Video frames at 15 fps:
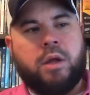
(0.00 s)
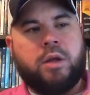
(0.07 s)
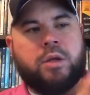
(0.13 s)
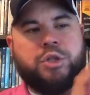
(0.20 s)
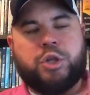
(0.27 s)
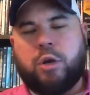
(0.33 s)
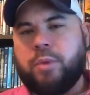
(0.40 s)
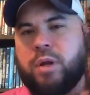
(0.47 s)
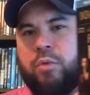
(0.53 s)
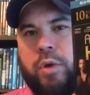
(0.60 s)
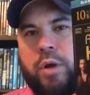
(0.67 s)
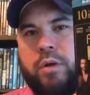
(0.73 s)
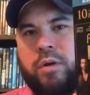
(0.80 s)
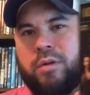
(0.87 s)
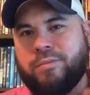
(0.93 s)
Jeremy
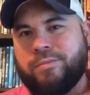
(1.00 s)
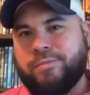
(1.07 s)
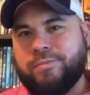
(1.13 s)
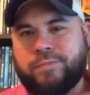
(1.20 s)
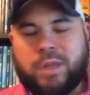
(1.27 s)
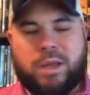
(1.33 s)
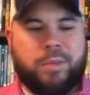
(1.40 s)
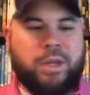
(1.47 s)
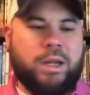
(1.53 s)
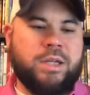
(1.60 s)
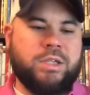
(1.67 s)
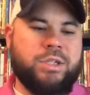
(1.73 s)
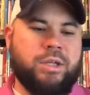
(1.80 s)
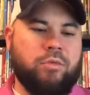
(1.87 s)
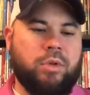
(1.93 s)
Renner. I mean, I
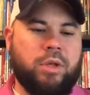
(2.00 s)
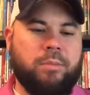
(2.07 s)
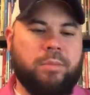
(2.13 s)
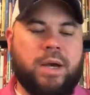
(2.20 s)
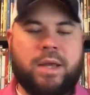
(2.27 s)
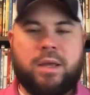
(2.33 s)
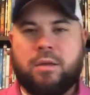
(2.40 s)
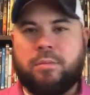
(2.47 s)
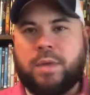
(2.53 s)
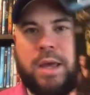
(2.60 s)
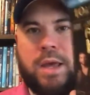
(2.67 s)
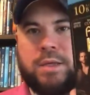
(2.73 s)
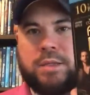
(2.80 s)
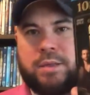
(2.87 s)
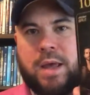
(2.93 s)
just didn't really buy him
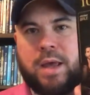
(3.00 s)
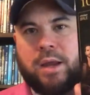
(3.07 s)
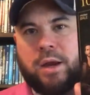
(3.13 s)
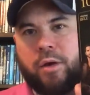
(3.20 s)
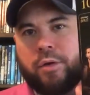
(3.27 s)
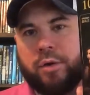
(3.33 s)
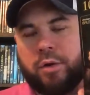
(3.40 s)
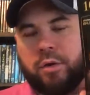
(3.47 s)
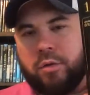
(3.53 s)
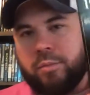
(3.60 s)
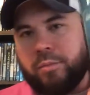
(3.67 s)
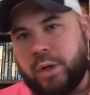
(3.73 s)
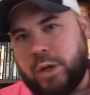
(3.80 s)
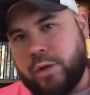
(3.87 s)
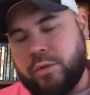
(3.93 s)
as that character,
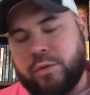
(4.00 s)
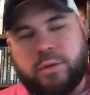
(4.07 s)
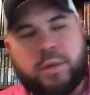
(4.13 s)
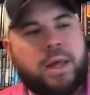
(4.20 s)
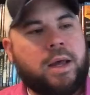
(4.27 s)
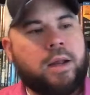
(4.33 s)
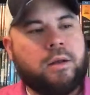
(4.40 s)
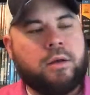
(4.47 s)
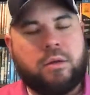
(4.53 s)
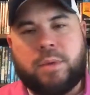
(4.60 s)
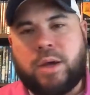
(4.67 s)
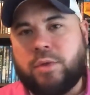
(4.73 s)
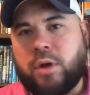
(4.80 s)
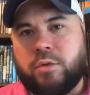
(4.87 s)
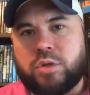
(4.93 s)
but other than that, I
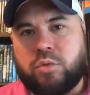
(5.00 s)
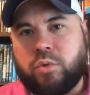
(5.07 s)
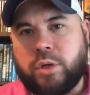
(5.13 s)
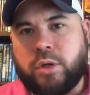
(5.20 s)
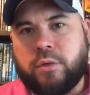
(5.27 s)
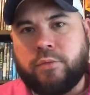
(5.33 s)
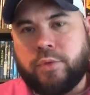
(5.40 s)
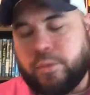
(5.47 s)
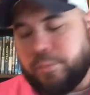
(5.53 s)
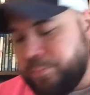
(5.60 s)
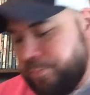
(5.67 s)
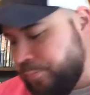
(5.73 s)
thought it was a really good film.